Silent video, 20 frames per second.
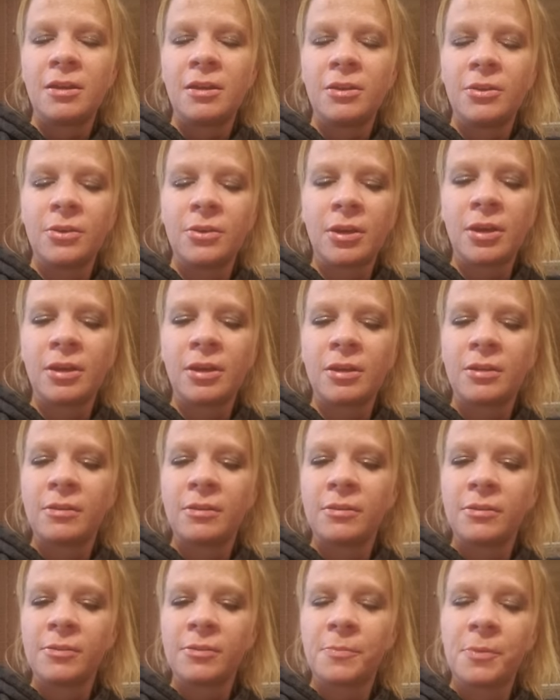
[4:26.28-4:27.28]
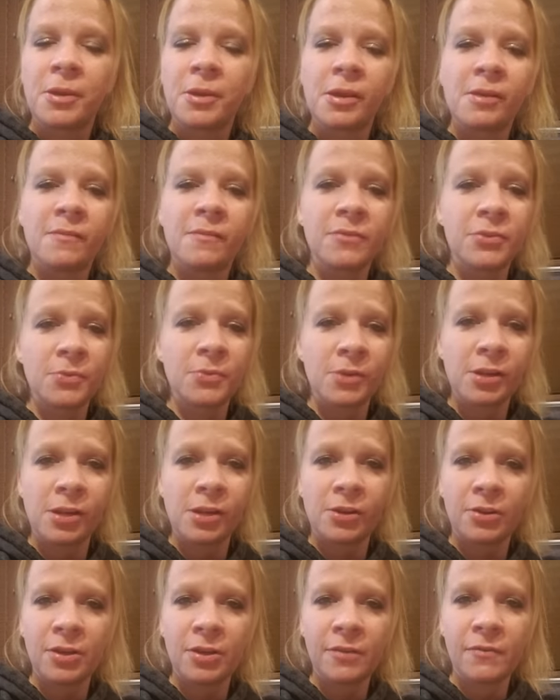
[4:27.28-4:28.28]
You get the pick of a
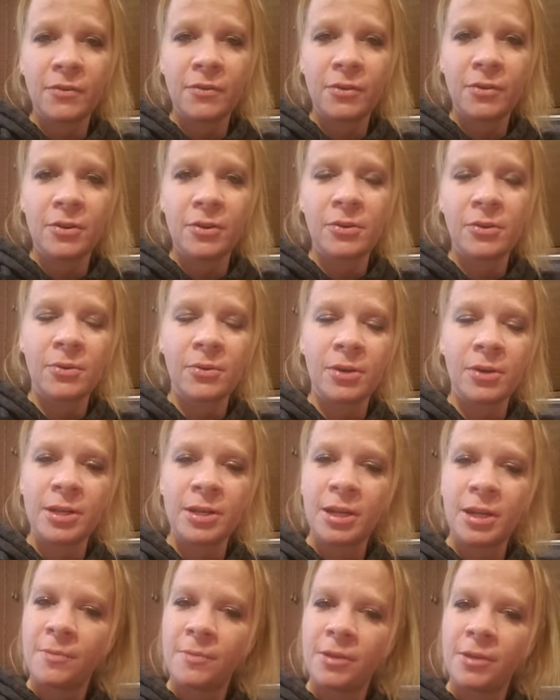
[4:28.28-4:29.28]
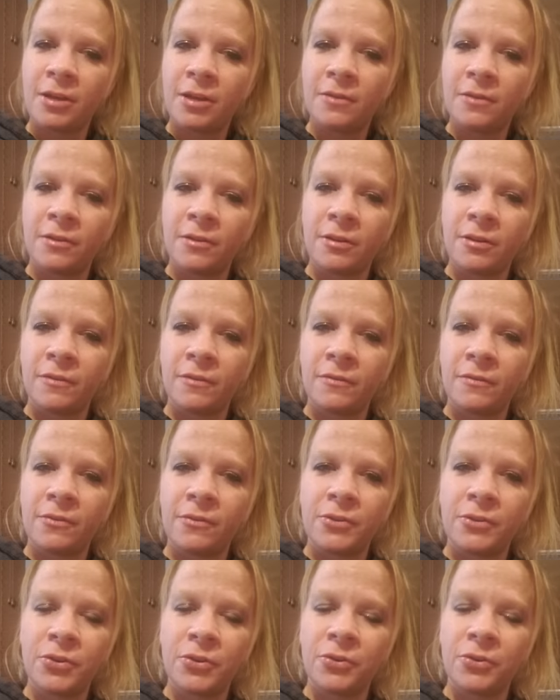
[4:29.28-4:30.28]
$20 gift card or a diamond dot of
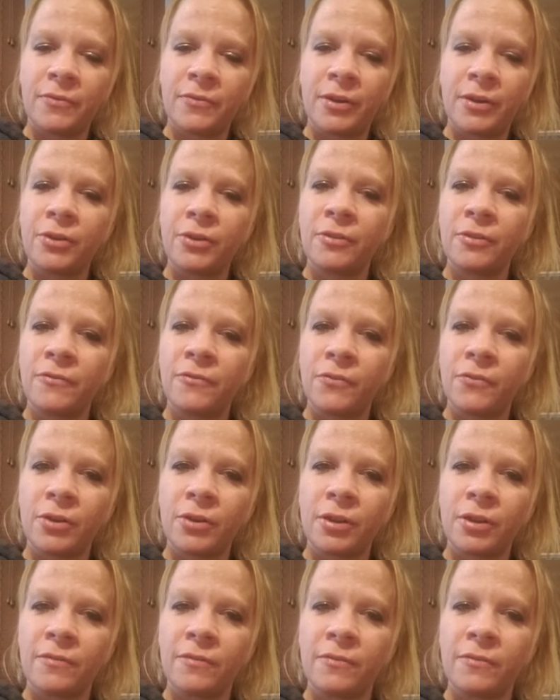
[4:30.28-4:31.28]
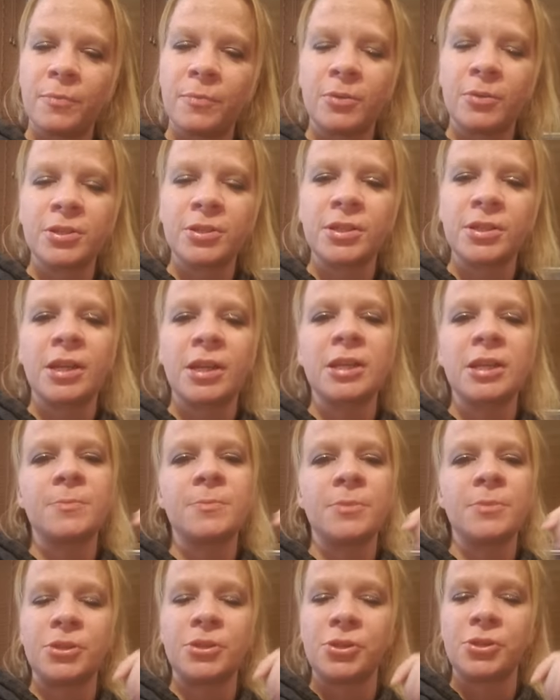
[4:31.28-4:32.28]
the total value of 40 of a
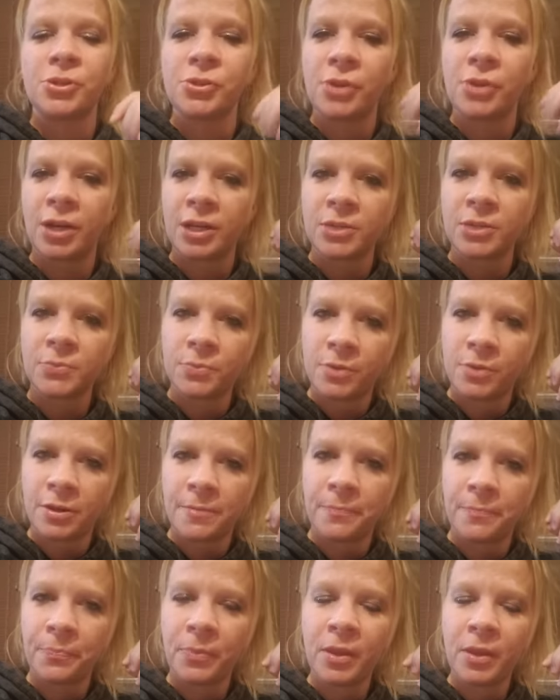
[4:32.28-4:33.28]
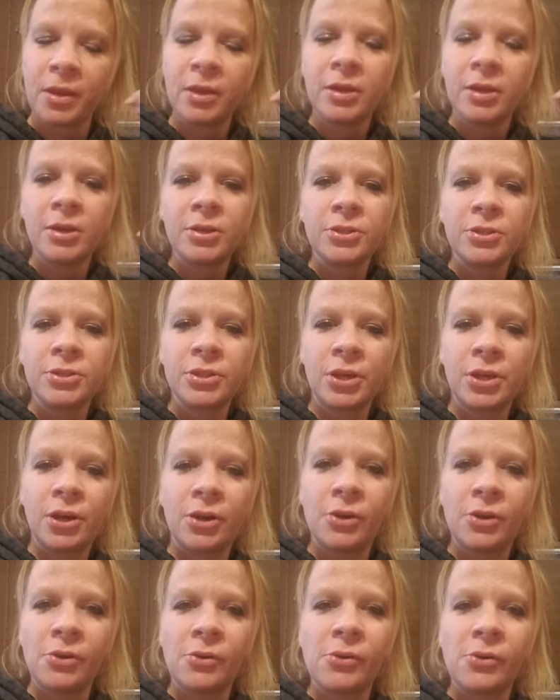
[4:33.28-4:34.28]
personalized picture you guys want.
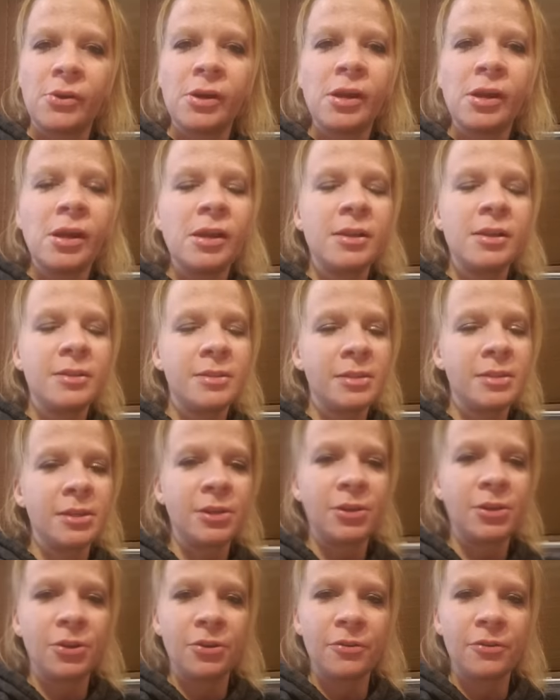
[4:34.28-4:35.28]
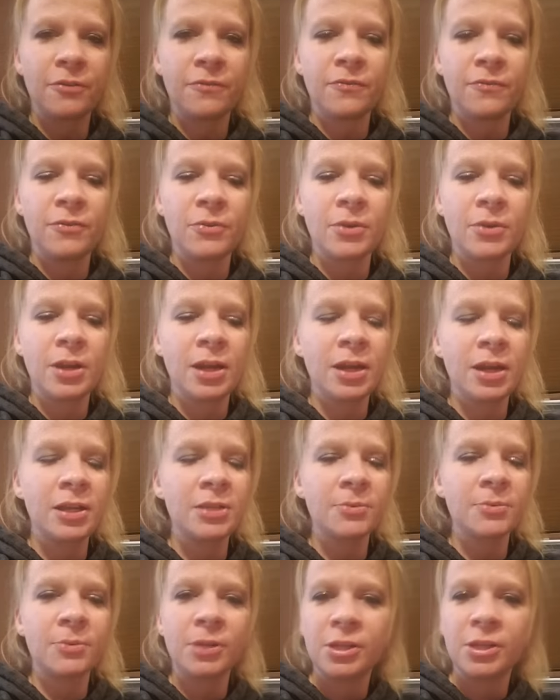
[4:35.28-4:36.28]
So, didn't know if you
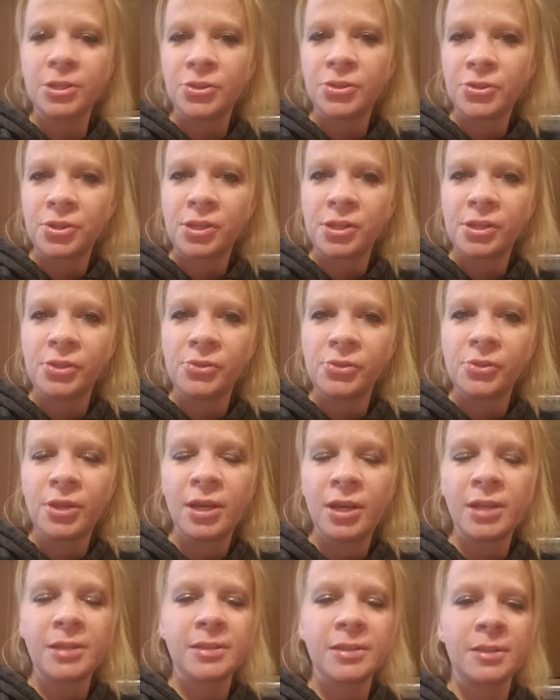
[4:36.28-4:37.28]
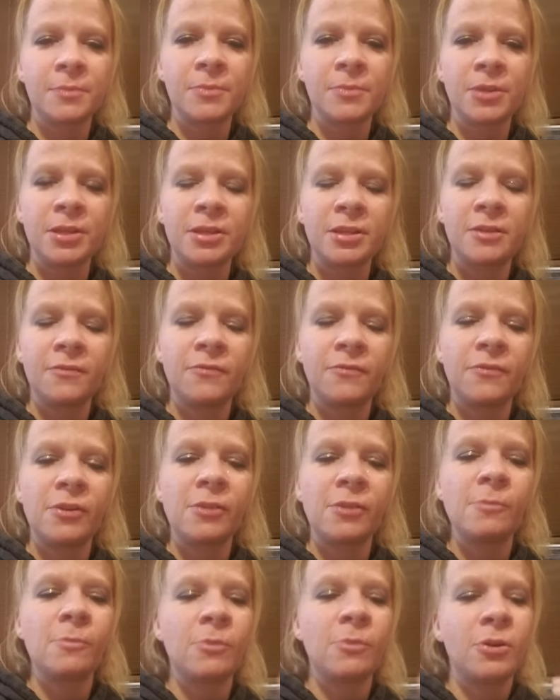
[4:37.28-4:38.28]
guys were interested in do that, something
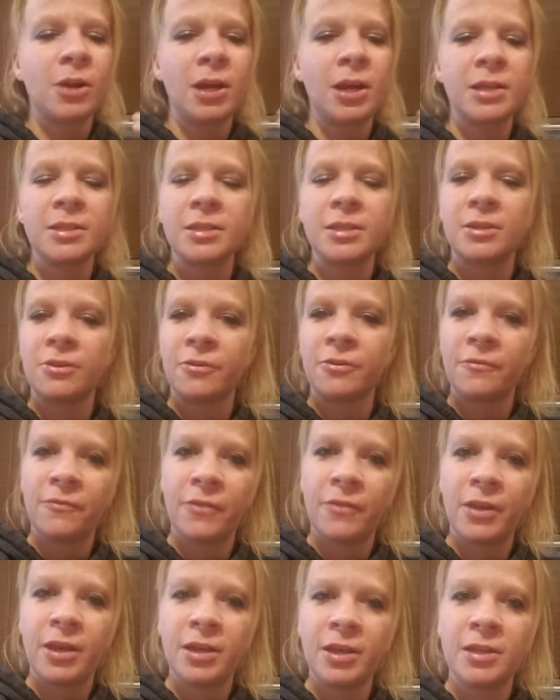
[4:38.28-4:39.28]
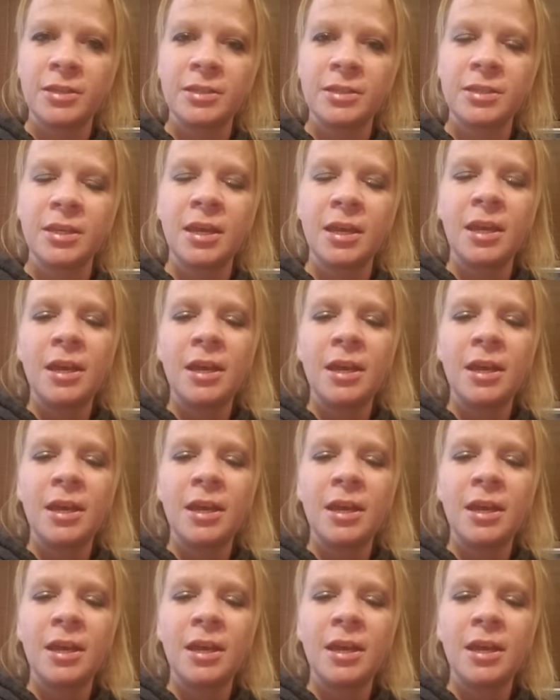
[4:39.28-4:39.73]
different. We're asking our fans